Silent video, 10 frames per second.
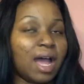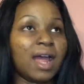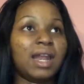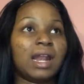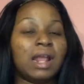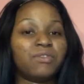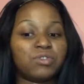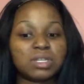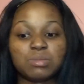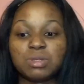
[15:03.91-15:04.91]
I love
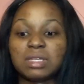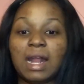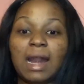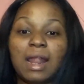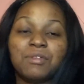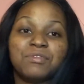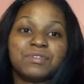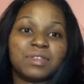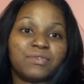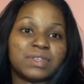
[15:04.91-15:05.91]
Christmas. I love
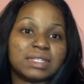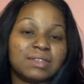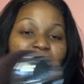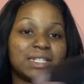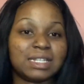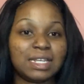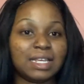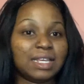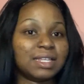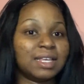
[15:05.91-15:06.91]
the
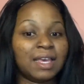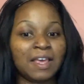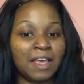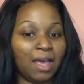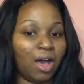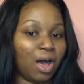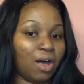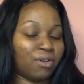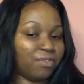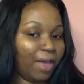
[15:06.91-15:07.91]
festivity
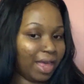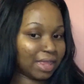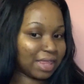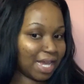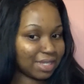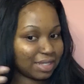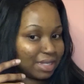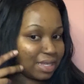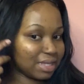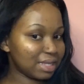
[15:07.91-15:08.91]
of that
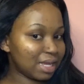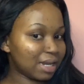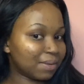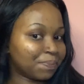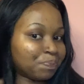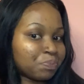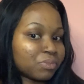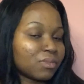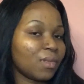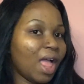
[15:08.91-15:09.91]
season.
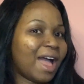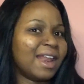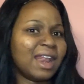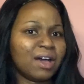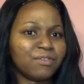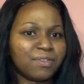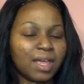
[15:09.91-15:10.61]
I love,